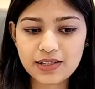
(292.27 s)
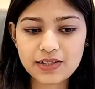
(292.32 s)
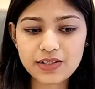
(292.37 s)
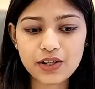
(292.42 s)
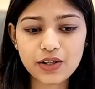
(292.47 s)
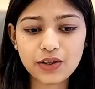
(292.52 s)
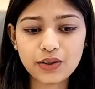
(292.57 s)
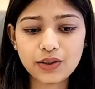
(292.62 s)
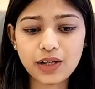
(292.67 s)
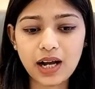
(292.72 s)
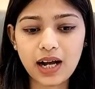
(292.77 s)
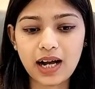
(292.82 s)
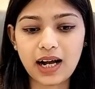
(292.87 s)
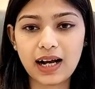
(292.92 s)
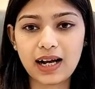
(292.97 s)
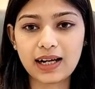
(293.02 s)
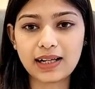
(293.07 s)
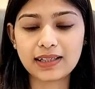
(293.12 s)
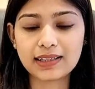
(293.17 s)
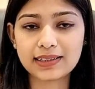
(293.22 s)
So
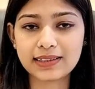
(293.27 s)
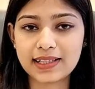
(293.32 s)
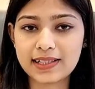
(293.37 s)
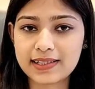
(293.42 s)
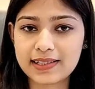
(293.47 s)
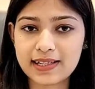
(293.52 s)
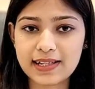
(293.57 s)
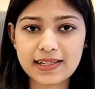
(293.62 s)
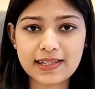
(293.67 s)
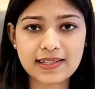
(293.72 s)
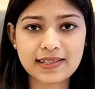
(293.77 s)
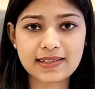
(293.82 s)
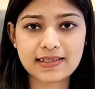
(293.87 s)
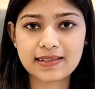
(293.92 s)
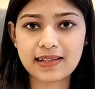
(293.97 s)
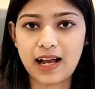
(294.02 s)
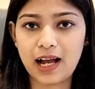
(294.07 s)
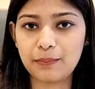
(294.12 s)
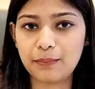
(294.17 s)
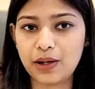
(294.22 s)
this is
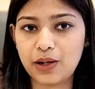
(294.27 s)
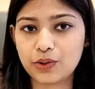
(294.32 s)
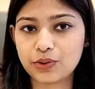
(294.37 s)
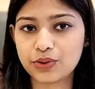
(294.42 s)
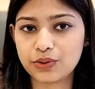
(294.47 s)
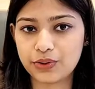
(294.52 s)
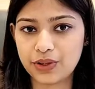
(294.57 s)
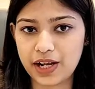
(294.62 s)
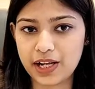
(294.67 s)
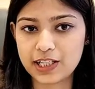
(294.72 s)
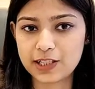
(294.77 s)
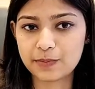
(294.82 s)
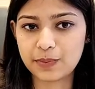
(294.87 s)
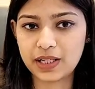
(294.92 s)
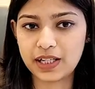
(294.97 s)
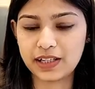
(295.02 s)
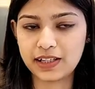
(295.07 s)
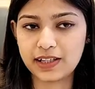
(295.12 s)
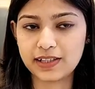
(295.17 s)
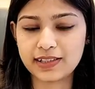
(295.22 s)
about grace
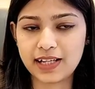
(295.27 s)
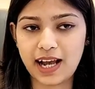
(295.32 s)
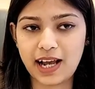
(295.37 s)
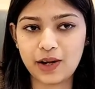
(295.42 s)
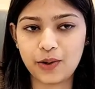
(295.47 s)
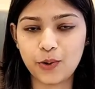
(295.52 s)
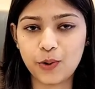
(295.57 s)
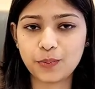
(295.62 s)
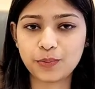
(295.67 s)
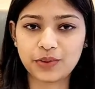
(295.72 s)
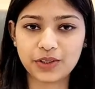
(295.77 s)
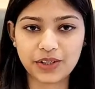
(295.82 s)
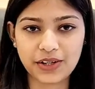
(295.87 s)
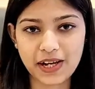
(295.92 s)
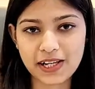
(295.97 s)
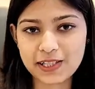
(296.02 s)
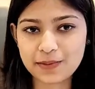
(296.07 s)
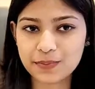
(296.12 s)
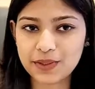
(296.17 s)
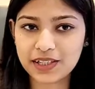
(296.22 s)
period. I hope
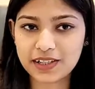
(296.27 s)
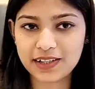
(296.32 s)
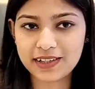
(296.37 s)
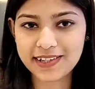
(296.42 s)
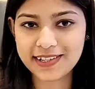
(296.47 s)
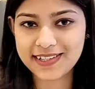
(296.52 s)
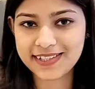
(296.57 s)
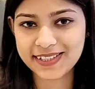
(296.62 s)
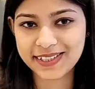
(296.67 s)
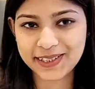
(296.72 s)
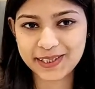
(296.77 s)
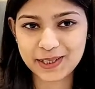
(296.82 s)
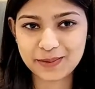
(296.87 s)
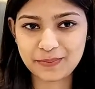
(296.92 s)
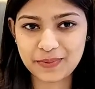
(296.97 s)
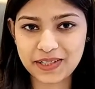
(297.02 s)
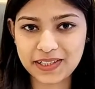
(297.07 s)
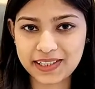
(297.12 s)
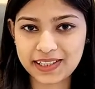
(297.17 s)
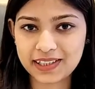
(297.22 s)
grace period is
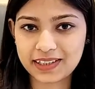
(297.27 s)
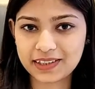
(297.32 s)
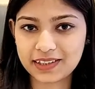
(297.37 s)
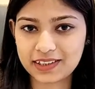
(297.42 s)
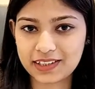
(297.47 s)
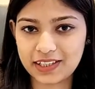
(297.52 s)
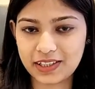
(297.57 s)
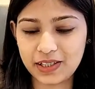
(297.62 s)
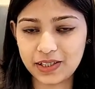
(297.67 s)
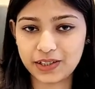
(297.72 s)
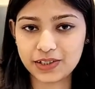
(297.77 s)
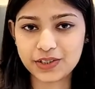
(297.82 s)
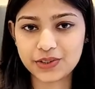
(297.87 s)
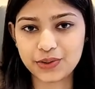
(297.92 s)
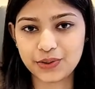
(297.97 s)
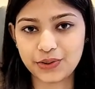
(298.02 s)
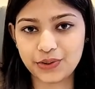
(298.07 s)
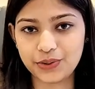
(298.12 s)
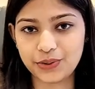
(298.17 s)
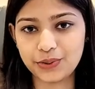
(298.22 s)
little bit clear
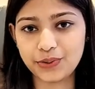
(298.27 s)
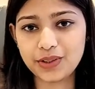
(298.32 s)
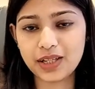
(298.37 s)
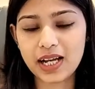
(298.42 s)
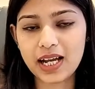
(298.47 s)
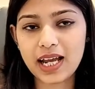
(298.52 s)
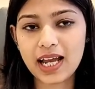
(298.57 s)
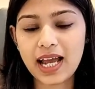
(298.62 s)
to you.